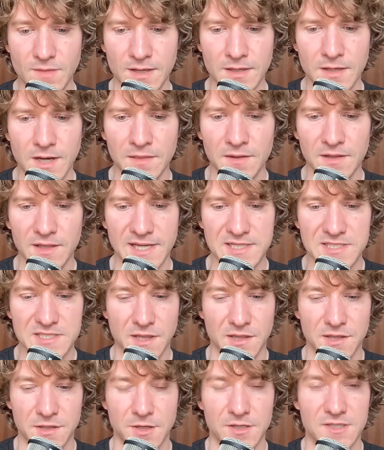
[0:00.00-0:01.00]
Nonetheless, the
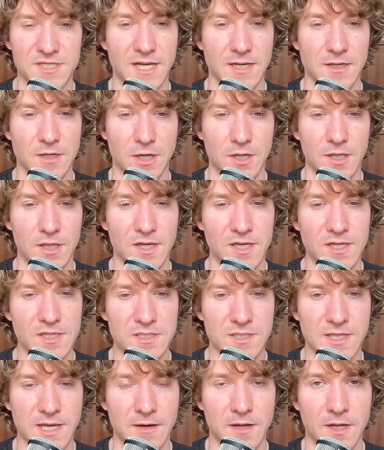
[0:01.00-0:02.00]
13
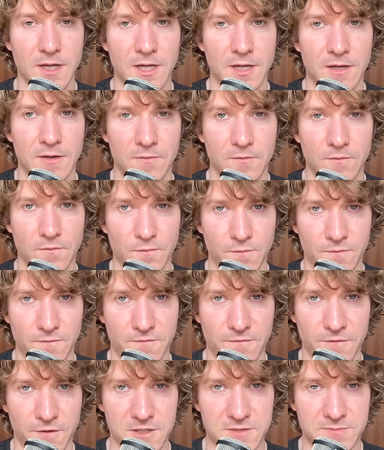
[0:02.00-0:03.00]
colonies that
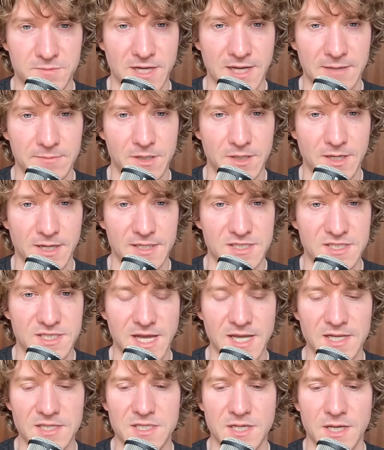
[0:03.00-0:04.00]
first became the United
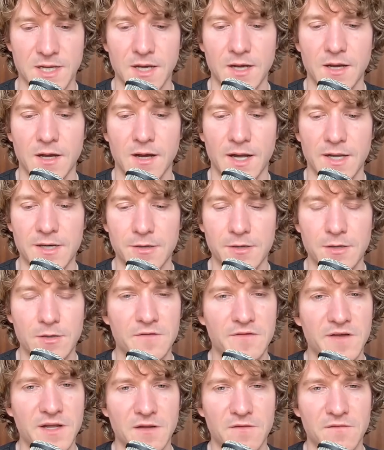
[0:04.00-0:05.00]
States, I don't know
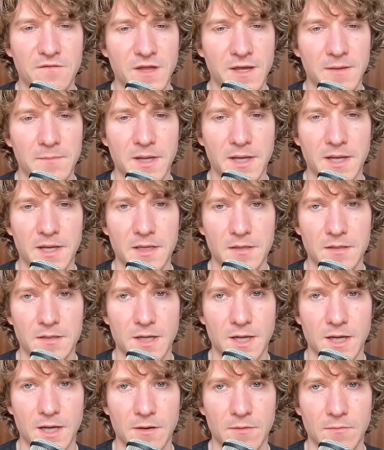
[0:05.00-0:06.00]
if any of them had
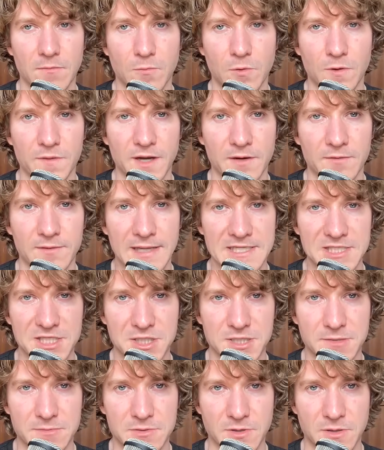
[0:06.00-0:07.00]
what their
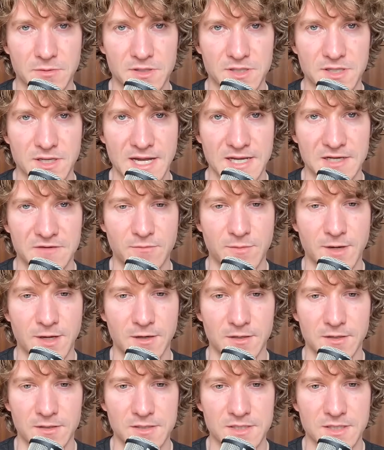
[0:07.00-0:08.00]
relationships were with Native
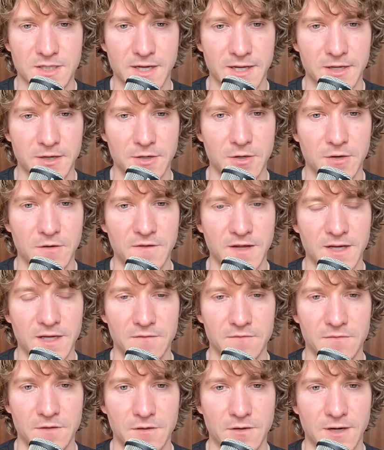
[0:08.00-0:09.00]
Americans. I don't know if any
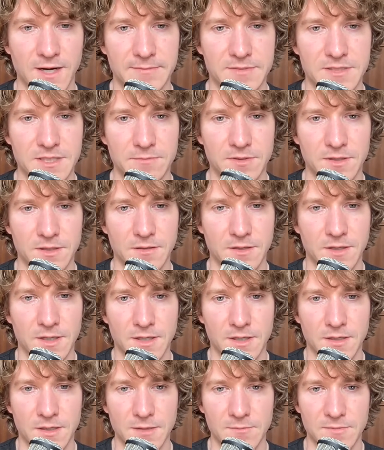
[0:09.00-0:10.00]
of the crimes had been
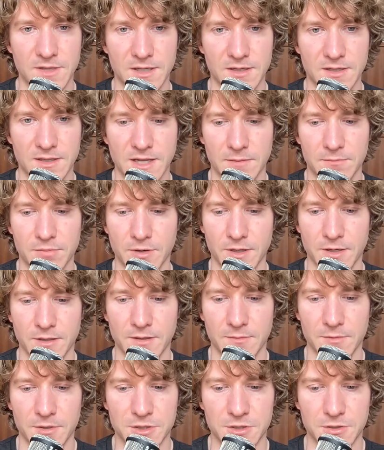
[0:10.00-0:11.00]
committed at that point.
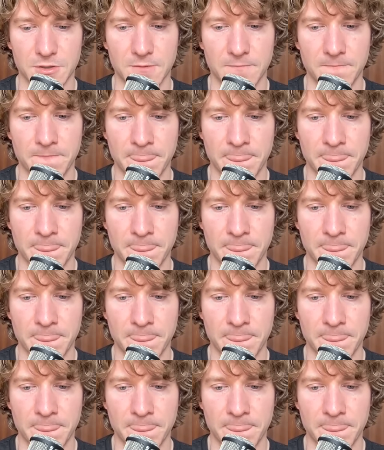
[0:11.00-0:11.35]
I'm not sure.